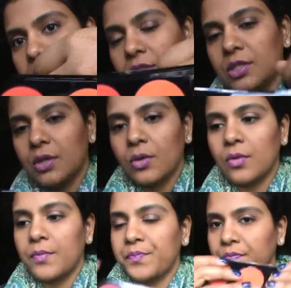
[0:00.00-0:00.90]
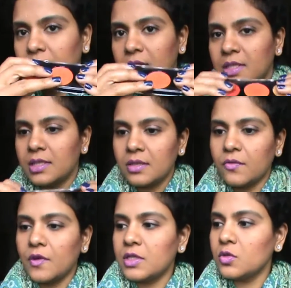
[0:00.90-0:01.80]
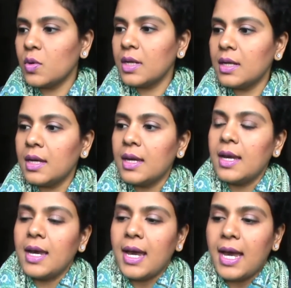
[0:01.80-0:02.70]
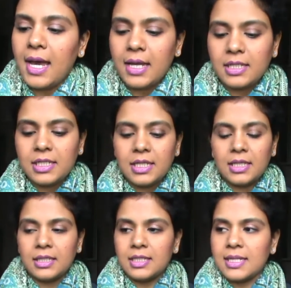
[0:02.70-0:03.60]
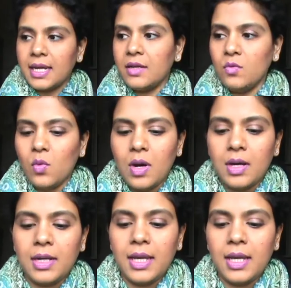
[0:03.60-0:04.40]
so this is the first one and the second one